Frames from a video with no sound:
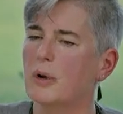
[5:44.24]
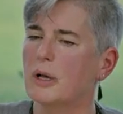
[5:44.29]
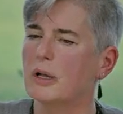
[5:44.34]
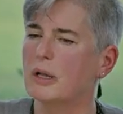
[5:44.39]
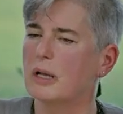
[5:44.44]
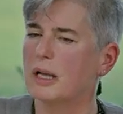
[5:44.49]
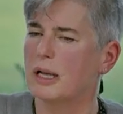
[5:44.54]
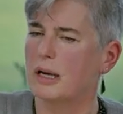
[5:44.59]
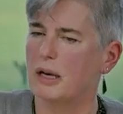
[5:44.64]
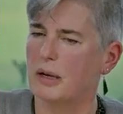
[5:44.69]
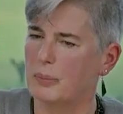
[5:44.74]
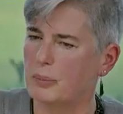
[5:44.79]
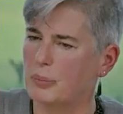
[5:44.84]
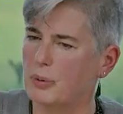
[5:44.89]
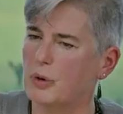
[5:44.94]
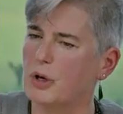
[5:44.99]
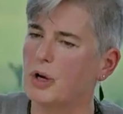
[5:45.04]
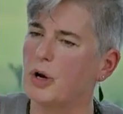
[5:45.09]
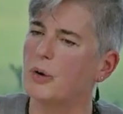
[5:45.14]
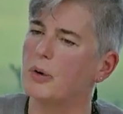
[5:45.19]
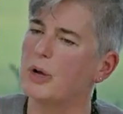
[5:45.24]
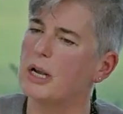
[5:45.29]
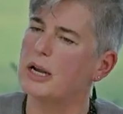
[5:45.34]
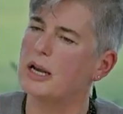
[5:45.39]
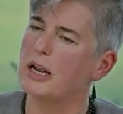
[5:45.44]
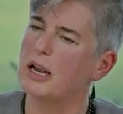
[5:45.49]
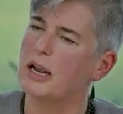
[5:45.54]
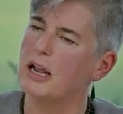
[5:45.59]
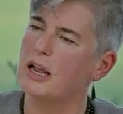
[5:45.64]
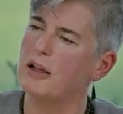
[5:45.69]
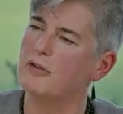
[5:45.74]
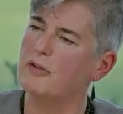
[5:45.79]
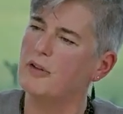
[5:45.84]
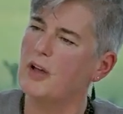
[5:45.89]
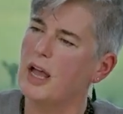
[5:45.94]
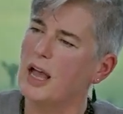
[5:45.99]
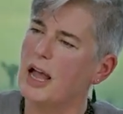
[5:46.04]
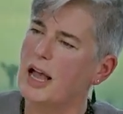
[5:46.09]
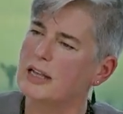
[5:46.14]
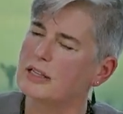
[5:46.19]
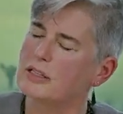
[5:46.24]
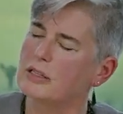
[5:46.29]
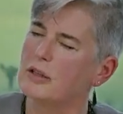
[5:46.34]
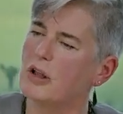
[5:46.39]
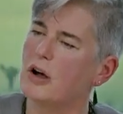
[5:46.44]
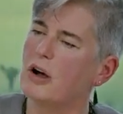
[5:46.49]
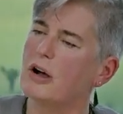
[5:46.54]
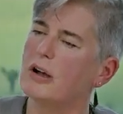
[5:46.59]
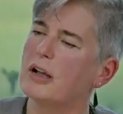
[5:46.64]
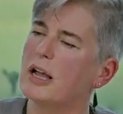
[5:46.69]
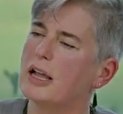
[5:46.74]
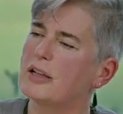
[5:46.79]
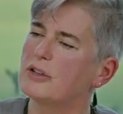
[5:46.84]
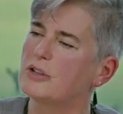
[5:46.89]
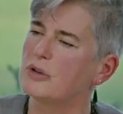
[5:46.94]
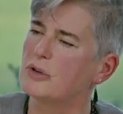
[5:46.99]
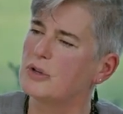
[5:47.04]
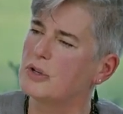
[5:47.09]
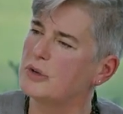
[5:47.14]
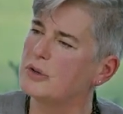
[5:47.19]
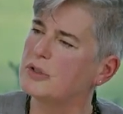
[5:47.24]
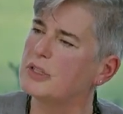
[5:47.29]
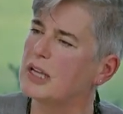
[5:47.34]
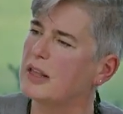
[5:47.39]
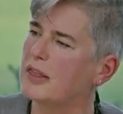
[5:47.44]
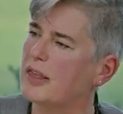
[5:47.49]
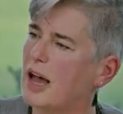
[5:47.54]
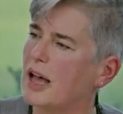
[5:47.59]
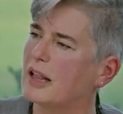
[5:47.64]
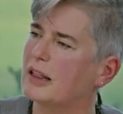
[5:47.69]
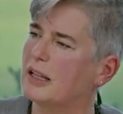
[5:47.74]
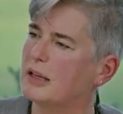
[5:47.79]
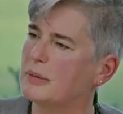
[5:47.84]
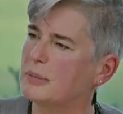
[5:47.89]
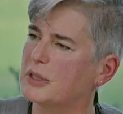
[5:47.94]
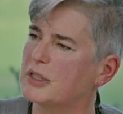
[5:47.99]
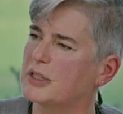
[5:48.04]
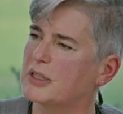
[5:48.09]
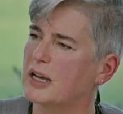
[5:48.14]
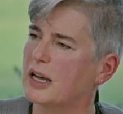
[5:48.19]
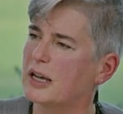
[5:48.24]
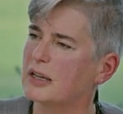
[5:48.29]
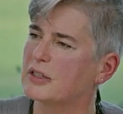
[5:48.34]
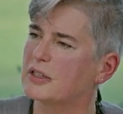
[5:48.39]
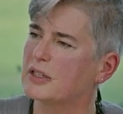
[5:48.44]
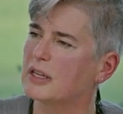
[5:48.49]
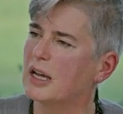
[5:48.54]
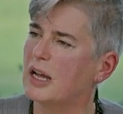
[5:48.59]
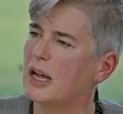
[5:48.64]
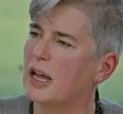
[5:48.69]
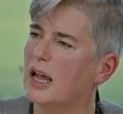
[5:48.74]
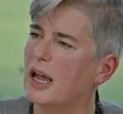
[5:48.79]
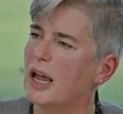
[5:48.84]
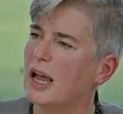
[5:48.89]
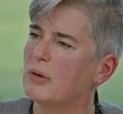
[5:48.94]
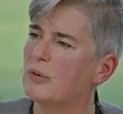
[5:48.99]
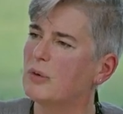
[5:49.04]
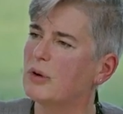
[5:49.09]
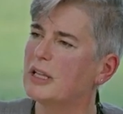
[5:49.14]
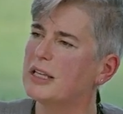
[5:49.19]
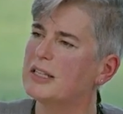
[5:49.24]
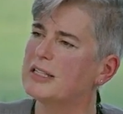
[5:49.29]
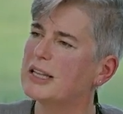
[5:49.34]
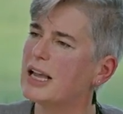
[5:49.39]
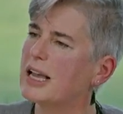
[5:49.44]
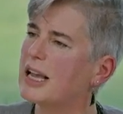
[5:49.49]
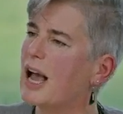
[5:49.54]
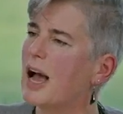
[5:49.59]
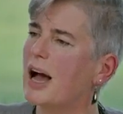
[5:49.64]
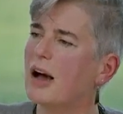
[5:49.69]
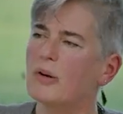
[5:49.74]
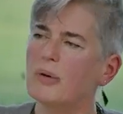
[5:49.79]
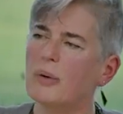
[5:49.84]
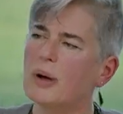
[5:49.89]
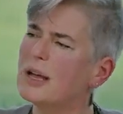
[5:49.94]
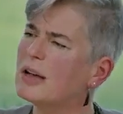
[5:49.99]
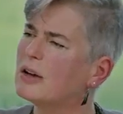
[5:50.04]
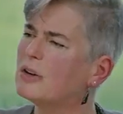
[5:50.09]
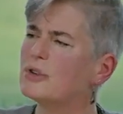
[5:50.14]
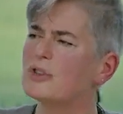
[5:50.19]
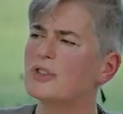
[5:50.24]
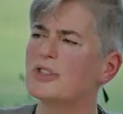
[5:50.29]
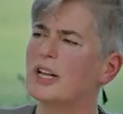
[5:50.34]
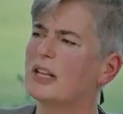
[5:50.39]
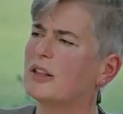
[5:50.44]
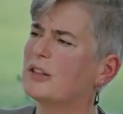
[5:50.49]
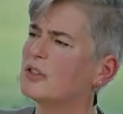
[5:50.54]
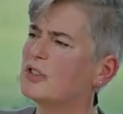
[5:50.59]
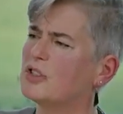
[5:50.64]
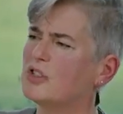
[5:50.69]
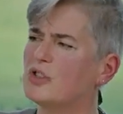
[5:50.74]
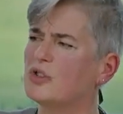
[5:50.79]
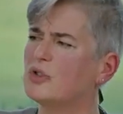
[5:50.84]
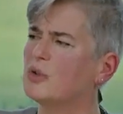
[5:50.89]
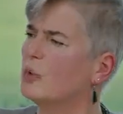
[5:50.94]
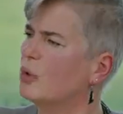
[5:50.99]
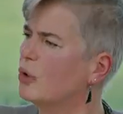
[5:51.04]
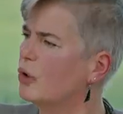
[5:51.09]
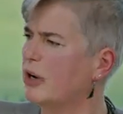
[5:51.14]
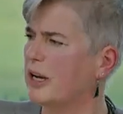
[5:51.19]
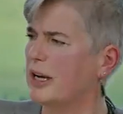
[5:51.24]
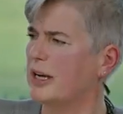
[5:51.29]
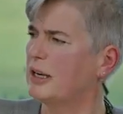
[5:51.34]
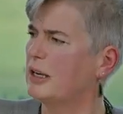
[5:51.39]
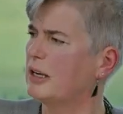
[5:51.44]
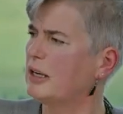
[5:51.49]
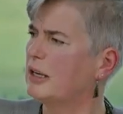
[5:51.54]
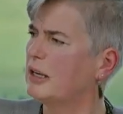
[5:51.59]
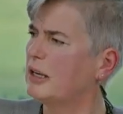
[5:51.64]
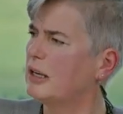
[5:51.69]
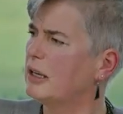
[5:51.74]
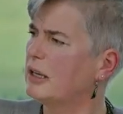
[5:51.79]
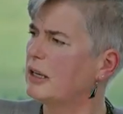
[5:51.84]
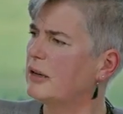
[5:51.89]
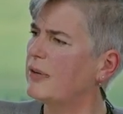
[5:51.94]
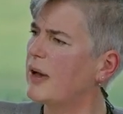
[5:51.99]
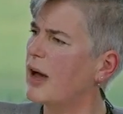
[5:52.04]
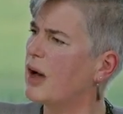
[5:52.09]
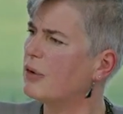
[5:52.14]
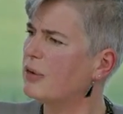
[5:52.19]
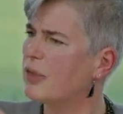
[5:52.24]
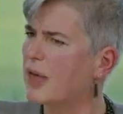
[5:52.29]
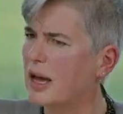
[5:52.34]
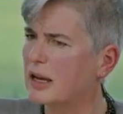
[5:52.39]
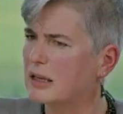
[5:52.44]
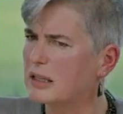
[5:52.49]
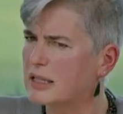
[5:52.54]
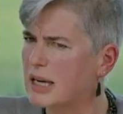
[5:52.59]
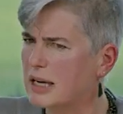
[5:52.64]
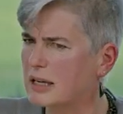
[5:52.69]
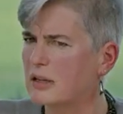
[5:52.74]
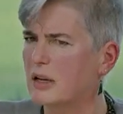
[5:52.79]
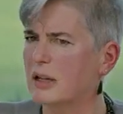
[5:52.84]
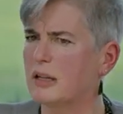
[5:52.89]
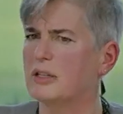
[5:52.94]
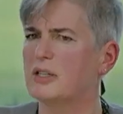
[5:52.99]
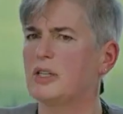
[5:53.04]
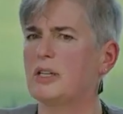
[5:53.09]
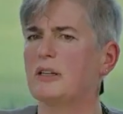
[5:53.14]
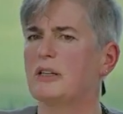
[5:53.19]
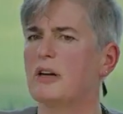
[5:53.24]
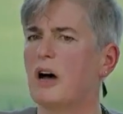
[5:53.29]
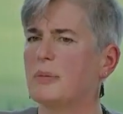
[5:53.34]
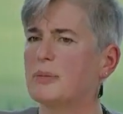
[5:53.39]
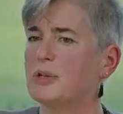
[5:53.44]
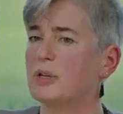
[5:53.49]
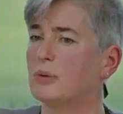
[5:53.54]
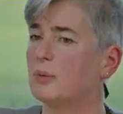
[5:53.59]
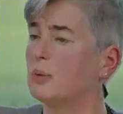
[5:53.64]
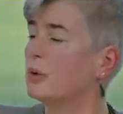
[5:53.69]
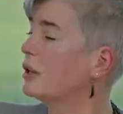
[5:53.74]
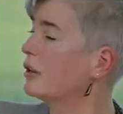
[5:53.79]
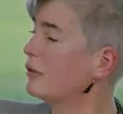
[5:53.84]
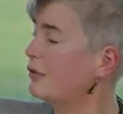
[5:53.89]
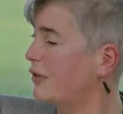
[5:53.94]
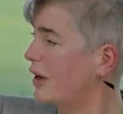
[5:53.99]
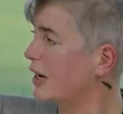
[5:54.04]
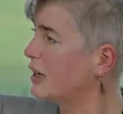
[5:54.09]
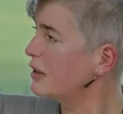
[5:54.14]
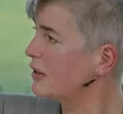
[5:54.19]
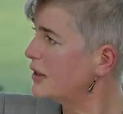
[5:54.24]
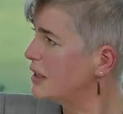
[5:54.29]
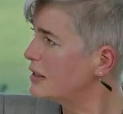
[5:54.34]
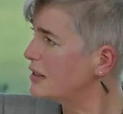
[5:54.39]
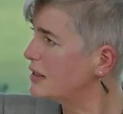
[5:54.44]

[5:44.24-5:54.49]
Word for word: Will it, imp- you know, it, if as long as you're using that litmus test and really saying, how do I understand the story of how that technology adoption will affect